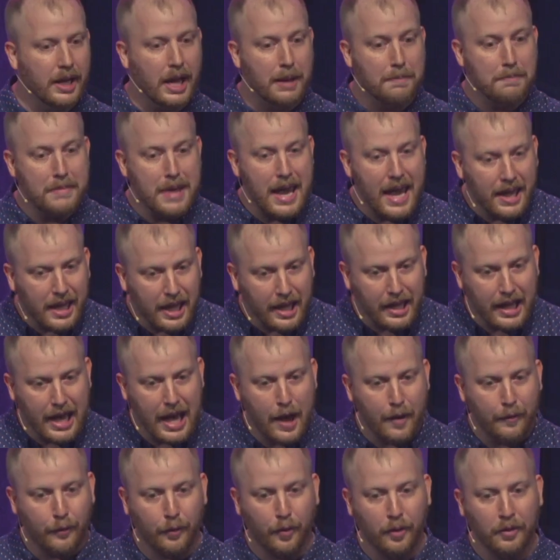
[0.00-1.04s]
Making
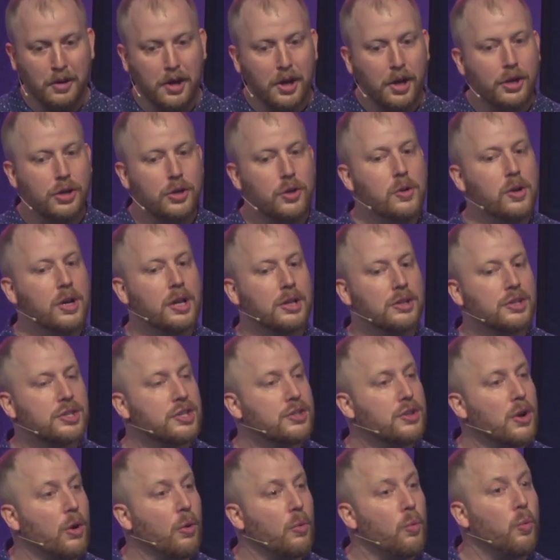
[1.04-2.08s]
effort, you can
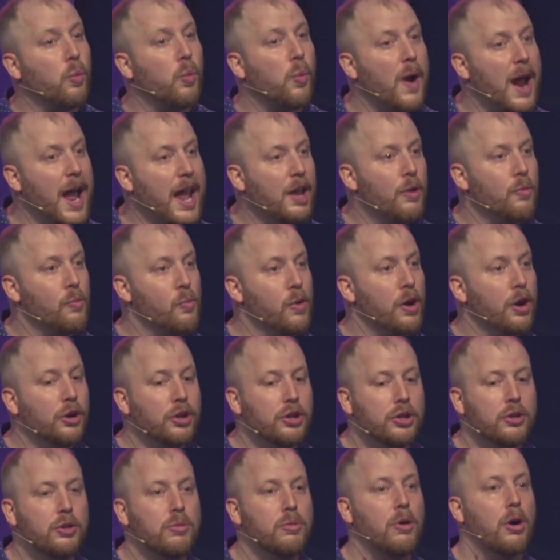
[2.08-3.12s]
start right where
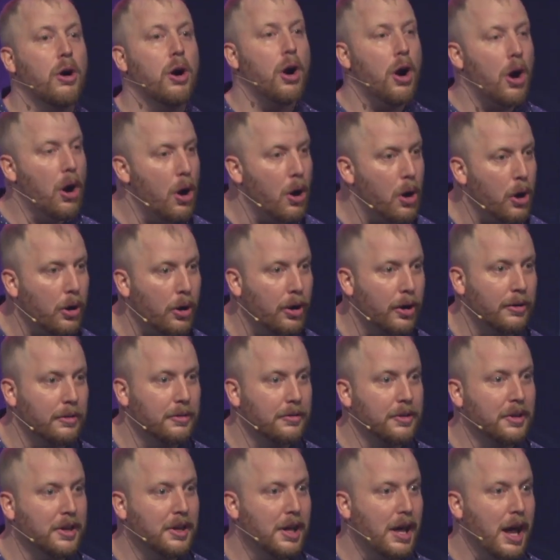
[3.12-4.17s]
you are.
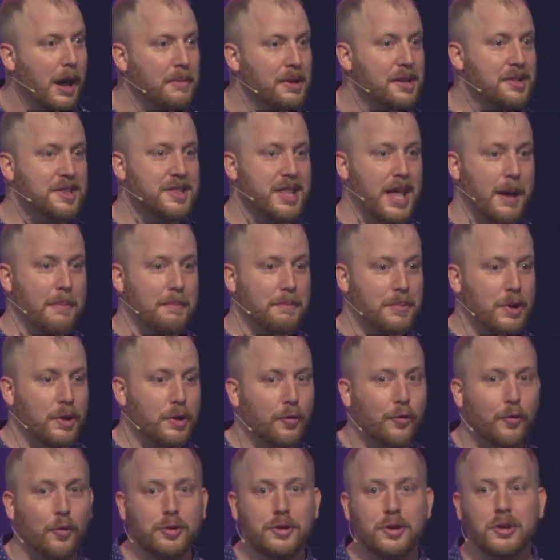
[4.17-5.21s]
I mean, isn't that
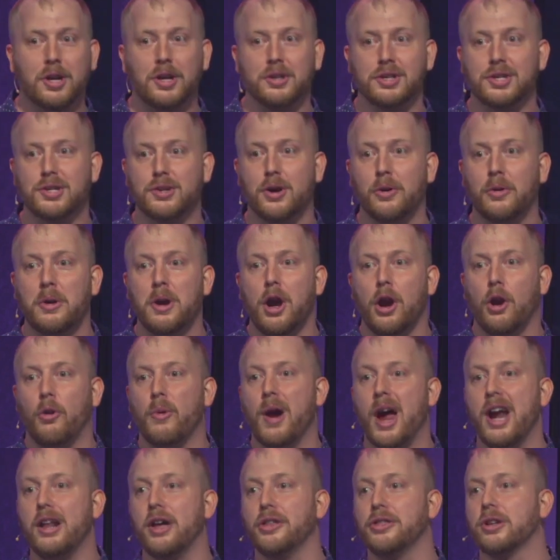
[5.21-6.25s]
beautiful? You can start
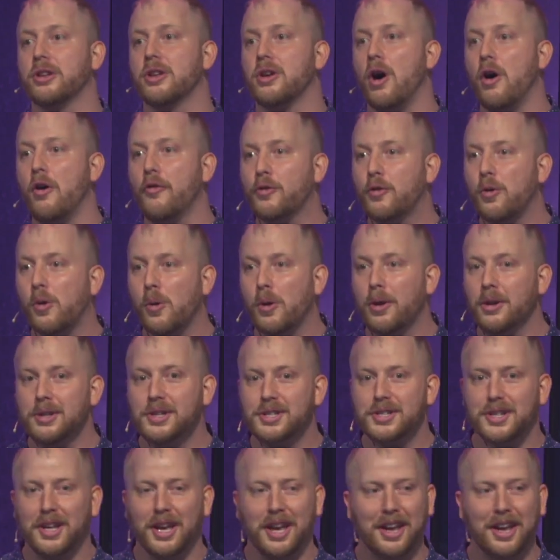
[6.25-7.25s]
right on the golf course.